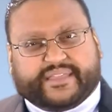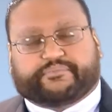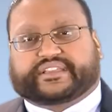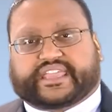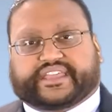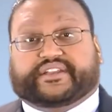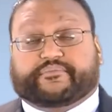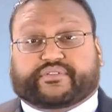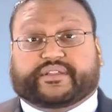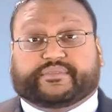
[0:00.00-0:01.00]
implicated
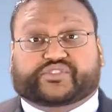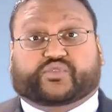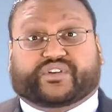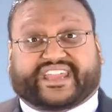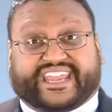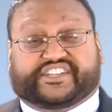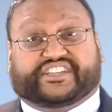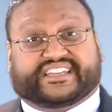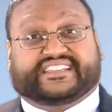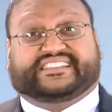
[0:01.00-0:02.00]
in premature
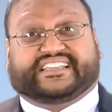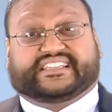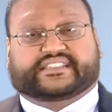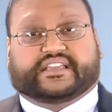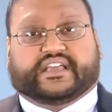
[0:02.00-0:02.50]
aging and disease.